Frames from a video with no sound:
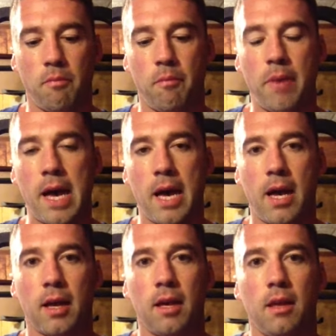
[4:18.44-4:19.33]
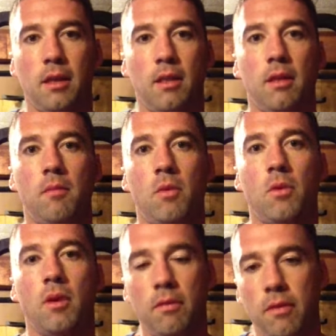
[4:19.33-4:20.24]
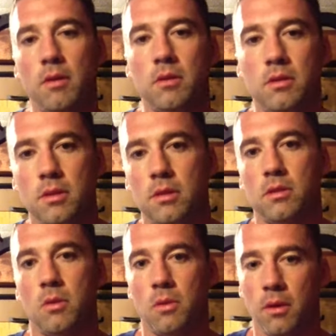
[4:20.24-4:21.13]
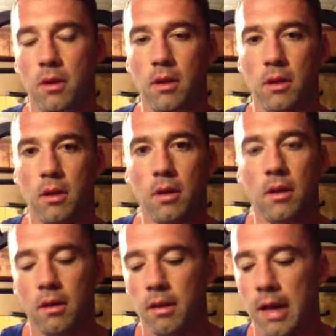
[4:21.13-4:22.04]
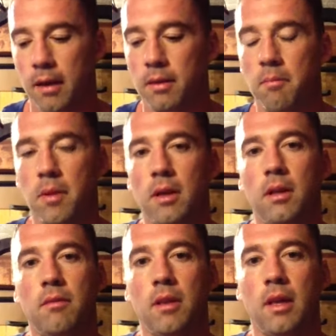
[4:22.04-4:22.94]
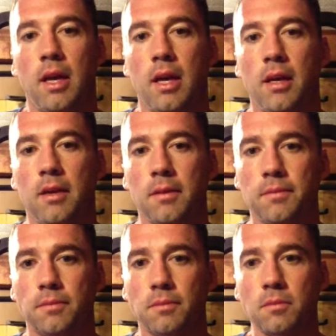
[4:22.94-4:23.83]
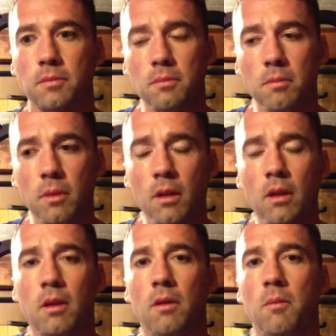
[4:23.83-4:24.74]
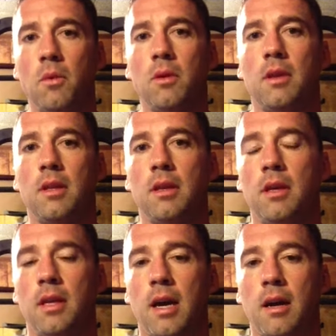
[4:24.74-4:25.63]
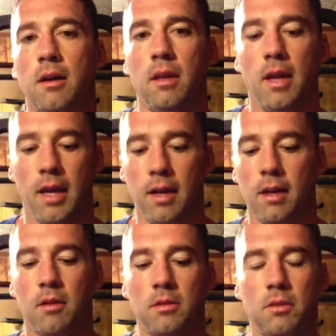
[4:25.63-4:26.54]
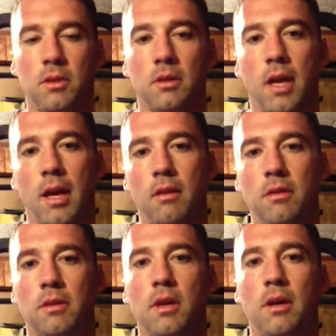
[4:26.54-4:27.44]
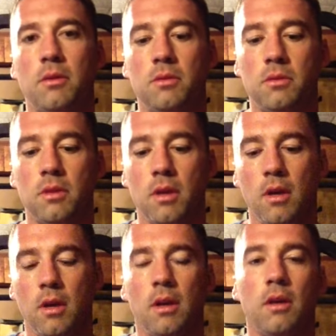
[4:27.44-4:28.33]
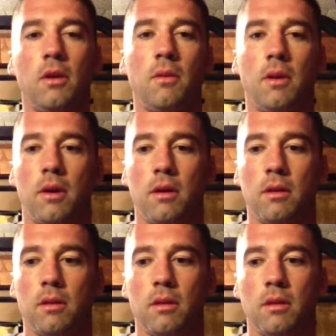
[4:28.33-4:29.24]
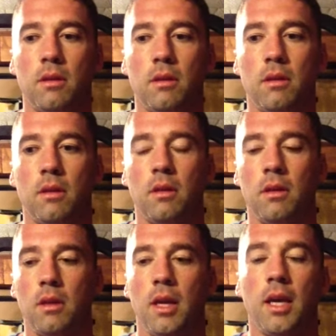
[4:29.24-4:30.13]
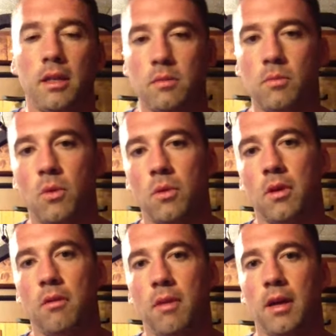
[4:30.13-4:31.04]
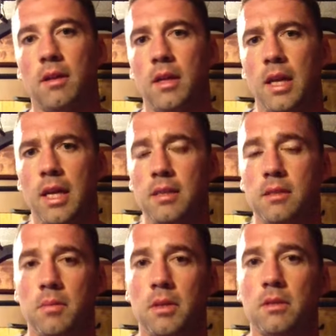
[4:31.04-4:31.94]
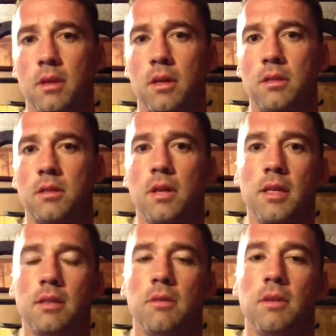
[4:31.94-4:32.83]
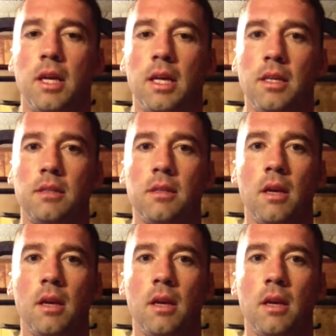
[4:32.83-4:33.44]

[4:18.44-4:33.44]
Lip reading: back, the more it focuses toward like the middle of the leg, the more of the entire leg. Because when you're kind of on your toes, it hits more around the knees and puts a lot of stress on the knees.